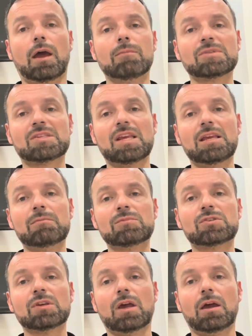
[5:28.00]

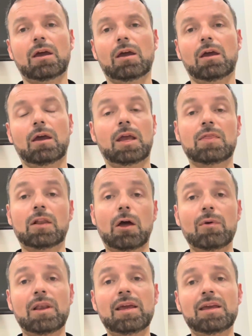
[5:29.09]
Teams in the
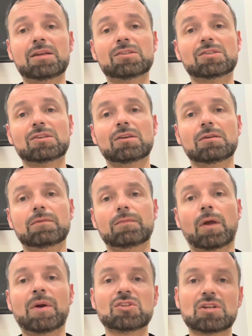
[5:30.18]
lower leagues,
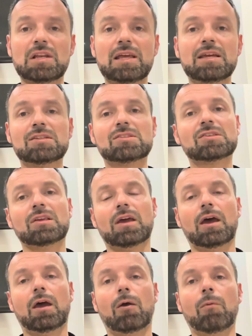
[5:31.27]
I mentioned Leeds,
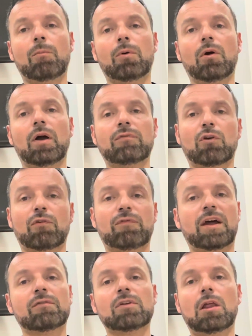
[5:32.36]
but if you're a
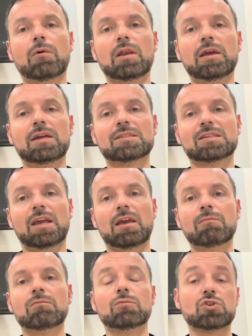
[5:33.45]
fan of a lower league
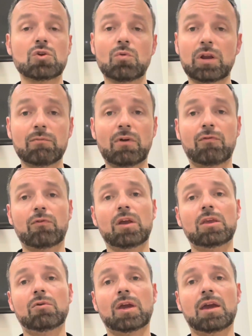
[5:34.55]
team, would you want him
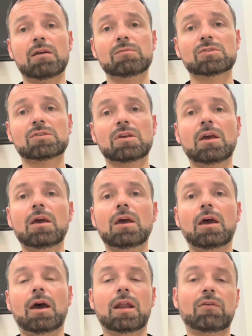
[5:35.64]
refereeing your games?
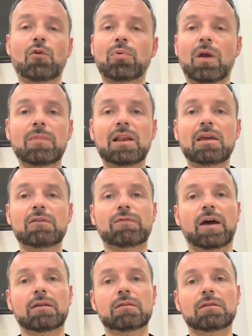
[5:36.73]
And if you're a Premier League
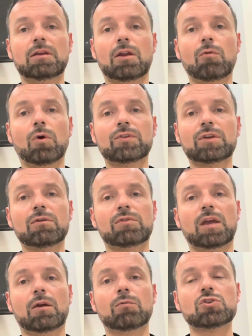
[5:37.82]
fan, what do you
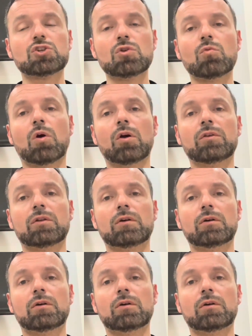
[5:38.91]
think? Would you want